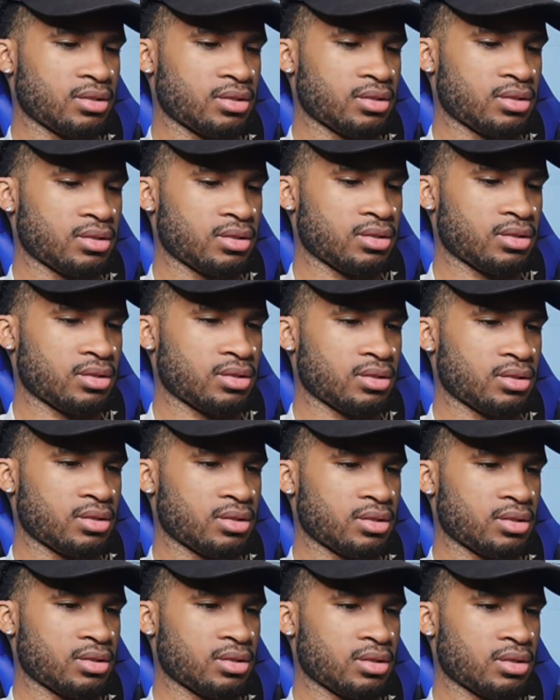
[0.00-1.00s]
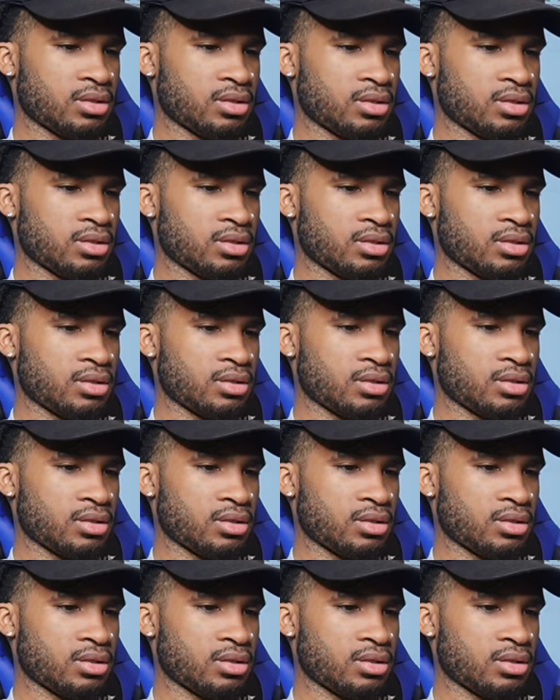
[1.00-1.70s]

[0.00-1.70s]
(no one is talking)